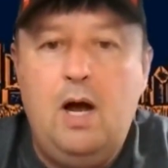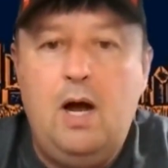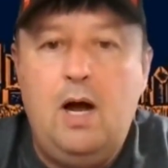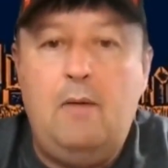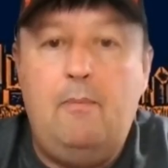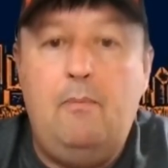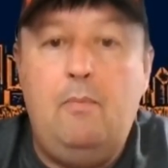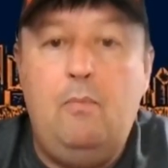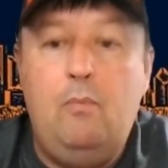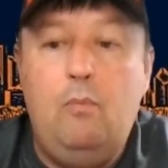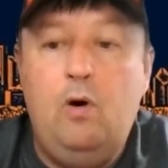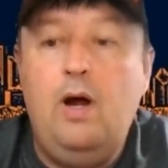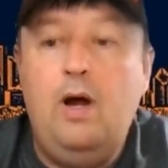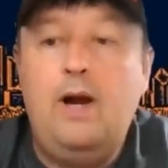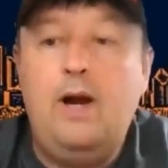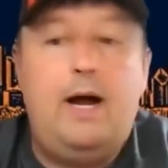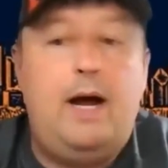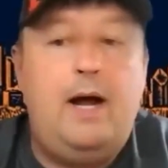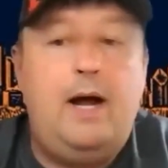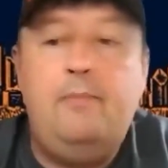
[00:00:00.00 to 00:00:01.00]

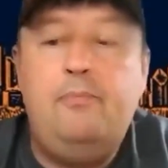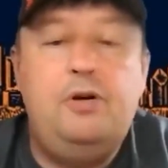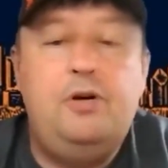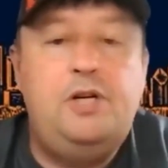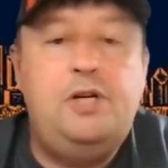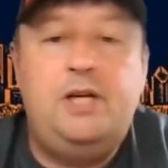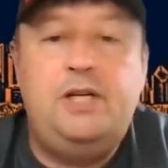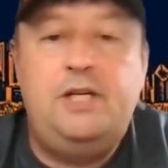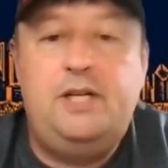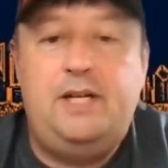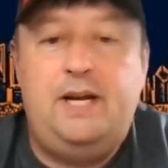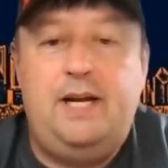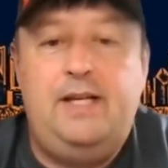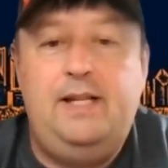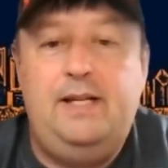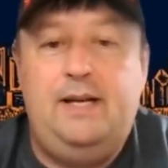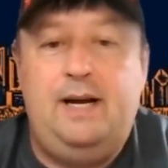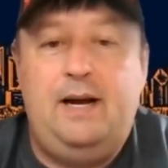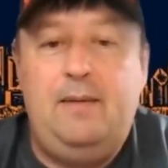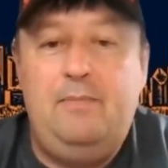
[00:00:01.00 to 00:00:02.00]
one, I appreciate you taking
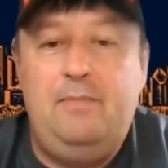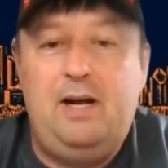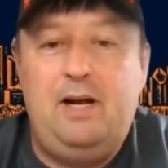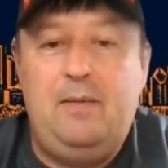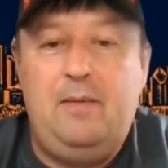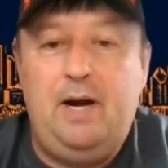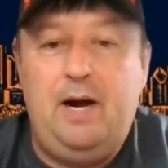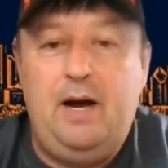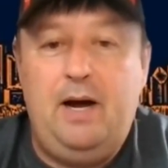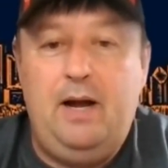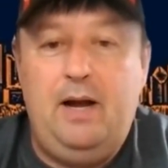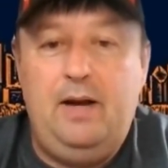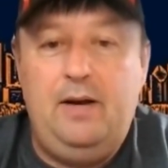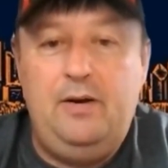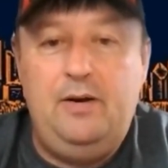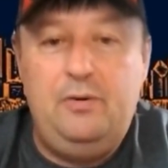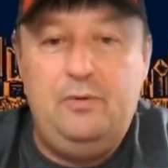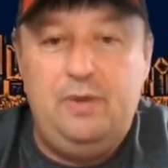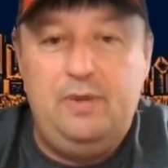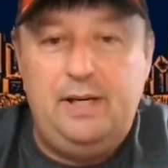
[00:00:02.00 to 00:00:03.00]
the time and coming on
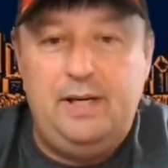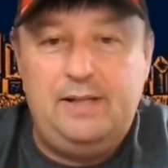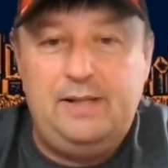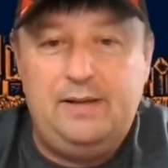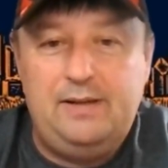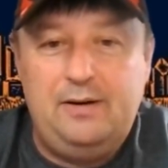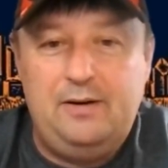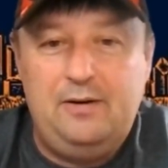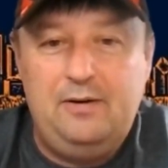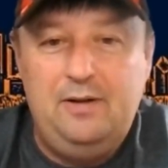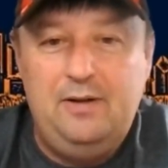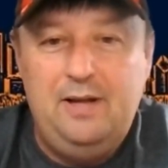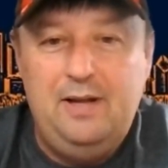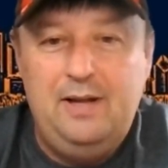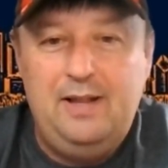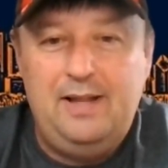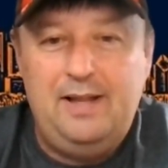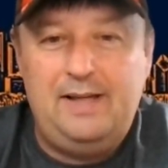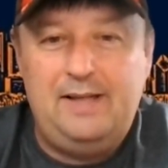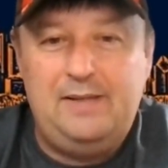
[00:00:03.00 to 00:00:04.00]
and doing these little
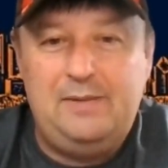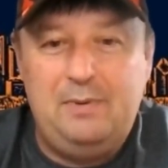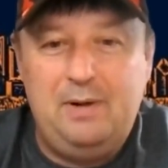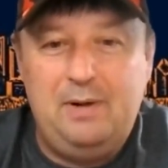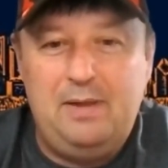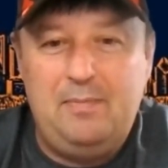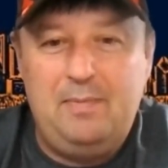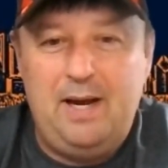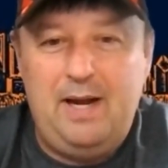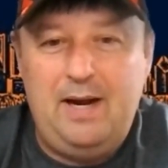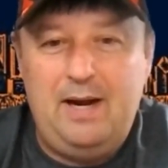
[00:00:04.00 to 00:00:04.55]
things with me,